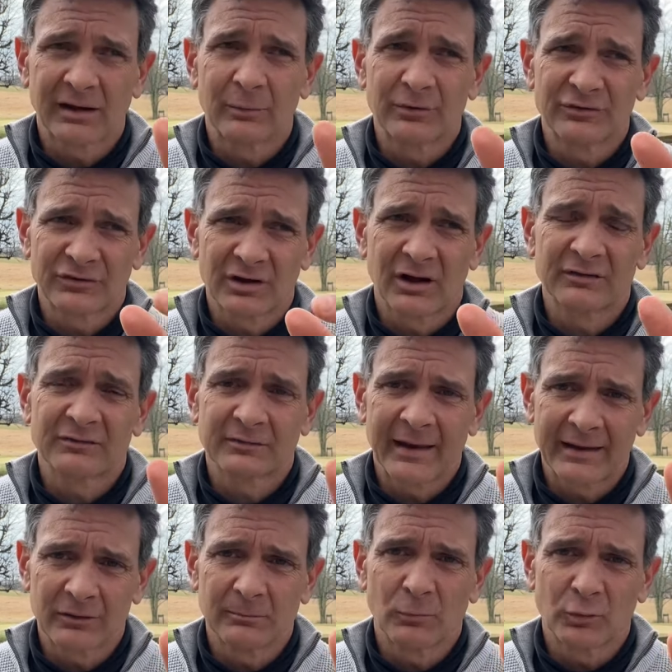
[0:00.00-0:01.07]
I wish Scotts
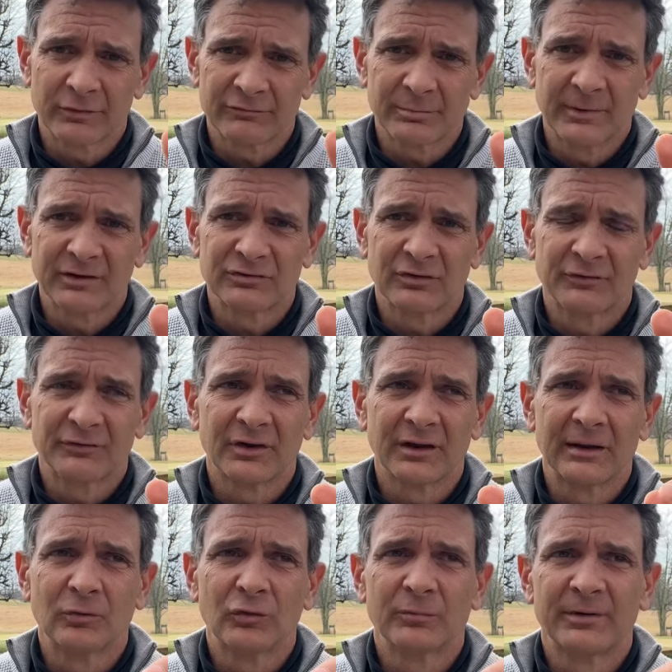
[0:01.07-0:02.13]
had a little more information on their
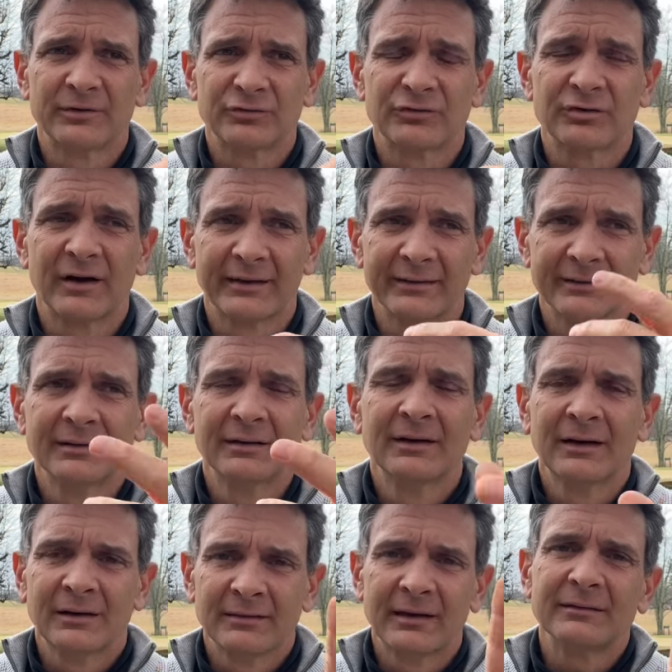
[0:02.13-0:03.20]
labels, but they're trying to,
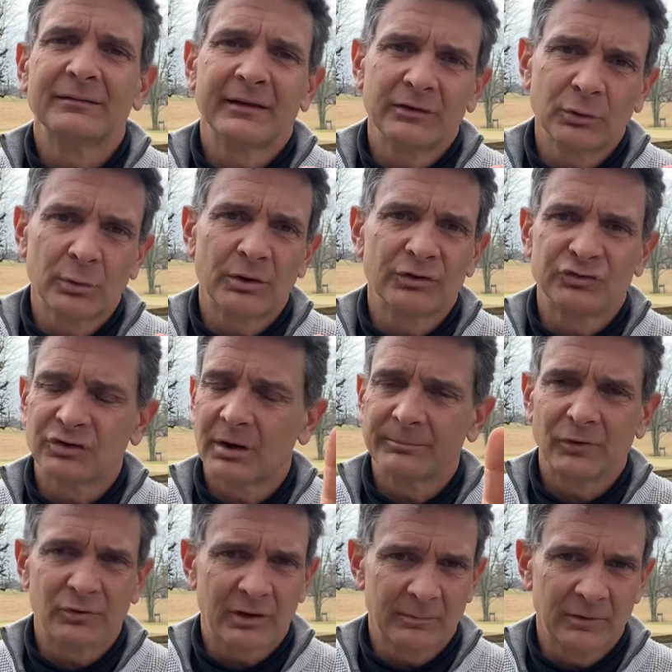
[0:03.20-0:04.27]
they, they do a good job.
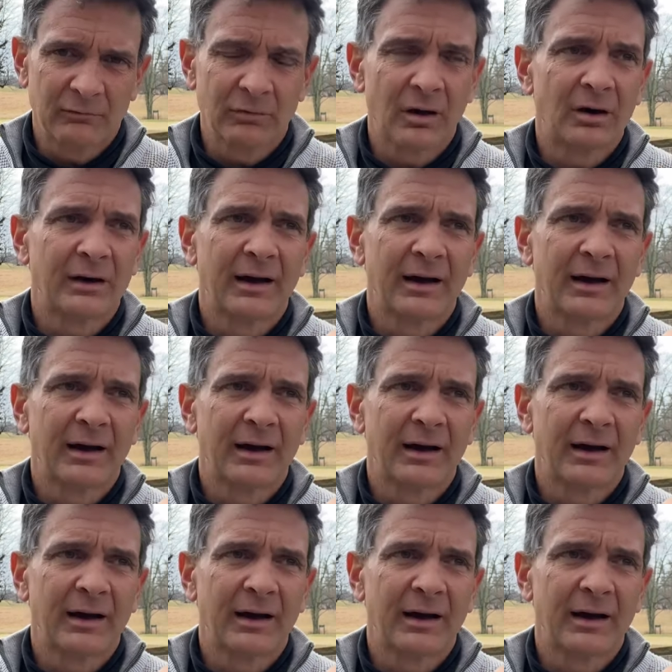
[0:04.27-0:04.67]
Don't get me wrong.